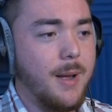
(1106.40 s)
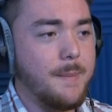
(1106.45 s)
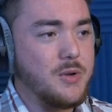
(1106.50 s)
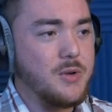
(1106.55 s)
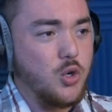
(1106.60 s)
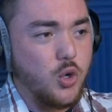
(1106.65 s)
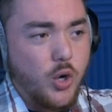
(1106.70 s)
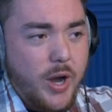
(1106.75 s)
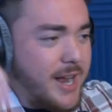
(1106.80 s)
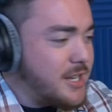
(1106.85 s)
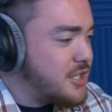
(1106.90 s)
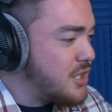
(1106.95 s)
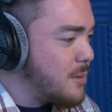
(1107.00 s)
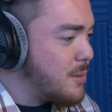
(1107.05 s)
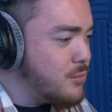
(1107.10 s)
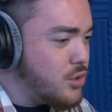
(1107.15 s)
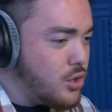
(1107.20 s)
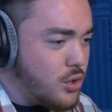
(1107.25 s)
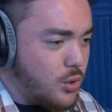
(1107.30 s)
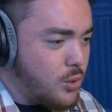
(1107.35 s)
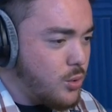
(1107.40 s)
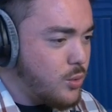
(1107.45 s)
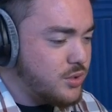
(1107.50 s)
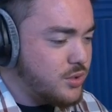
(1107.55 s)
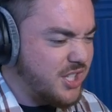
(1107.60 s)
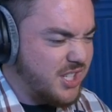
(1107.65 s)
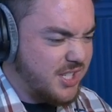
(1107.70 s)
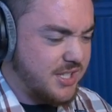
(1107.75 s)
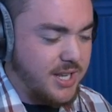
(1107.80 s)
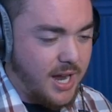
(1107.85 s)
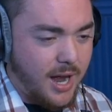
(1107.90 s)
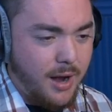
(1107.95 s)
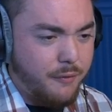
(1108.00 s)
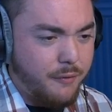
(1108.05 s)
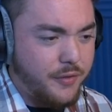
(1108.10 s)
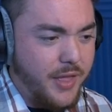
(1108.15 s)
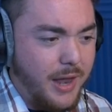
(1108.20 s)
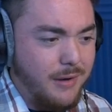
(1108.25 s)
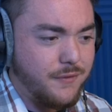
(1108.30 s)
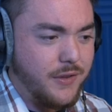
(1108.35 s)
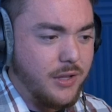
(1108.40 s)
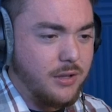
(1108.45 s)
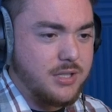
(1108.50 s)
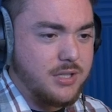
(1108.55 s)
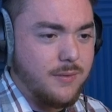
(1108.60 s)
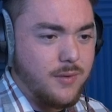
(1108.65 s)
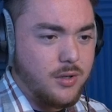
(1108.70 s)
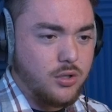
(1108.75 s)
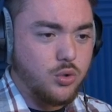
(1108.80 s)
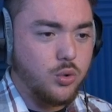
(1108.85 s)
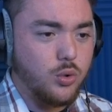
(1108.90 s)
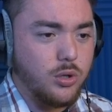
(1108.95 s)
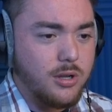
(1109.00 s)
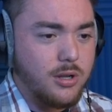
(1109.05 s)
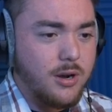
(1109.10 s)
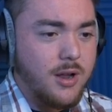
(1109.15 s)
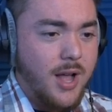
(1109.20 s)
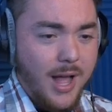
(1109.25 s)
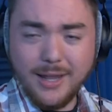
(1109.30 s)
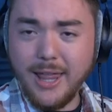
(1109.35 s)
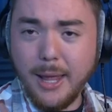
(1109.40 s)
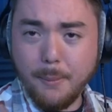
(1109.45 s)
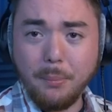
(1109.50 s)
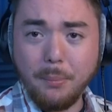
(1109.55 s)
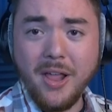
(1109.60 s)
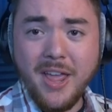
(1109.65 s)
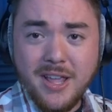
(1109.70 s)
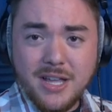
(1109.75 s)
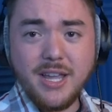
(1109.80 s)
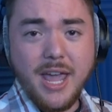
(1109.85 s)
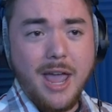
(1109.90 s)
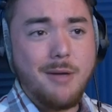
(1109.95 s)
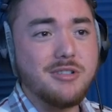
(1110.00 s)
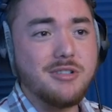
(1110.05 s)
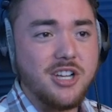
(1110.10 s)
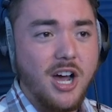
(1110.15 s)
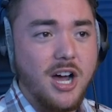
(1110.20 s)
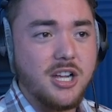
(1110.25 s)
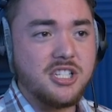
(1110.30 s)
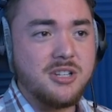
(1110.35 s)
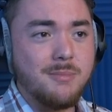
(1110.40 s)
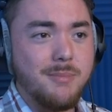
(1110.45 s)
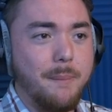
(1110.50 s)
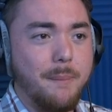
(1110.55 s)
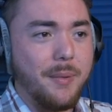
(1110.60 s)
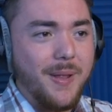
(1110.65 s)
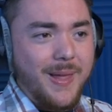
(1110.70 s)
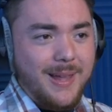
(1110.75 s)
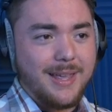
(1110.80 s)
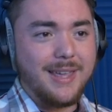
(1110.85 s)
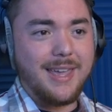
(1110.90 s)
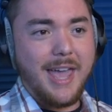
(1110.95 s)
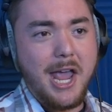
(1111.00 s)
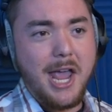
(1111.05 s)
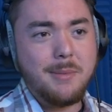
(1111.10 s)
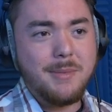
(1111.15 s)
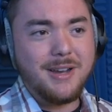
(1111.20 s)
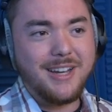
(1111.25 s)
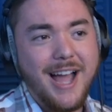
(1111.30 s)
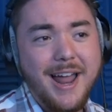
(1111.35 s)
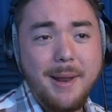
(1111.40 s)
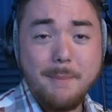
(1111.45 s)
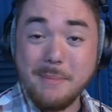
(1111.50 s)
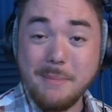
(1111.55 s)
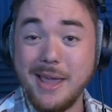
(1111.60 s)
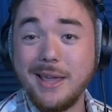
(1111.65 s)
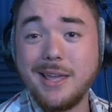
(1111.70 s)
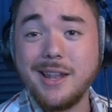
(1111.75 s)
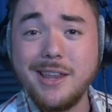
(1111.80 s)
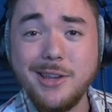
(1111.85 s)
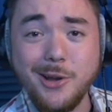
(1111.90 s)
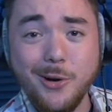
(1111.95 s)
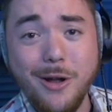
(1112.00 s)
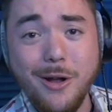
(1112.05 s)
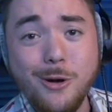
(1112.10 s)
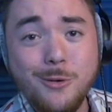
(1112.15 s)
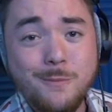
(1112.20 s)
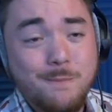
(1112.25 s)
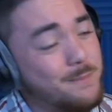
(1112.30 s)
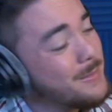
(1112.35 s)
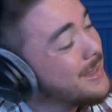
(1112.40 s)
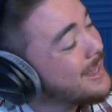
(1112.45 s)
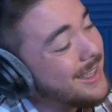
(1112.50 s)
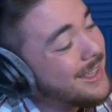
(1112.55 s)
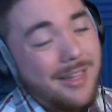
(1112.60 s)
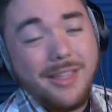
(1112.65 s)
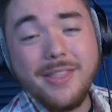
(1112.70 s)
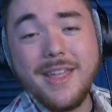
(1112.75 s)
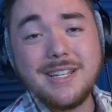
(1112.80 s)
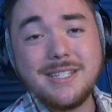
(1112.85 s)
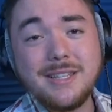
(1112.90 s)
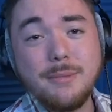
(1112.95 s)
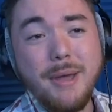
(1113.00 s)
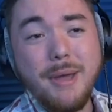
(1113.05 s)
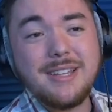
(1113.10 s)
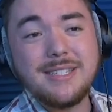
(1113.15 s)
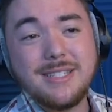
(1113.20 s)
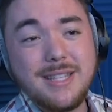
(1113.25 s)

Create some new stuff that feels even cooler. Like, playing a game is awesome, but playing a game and kind of making it your own, and that's the best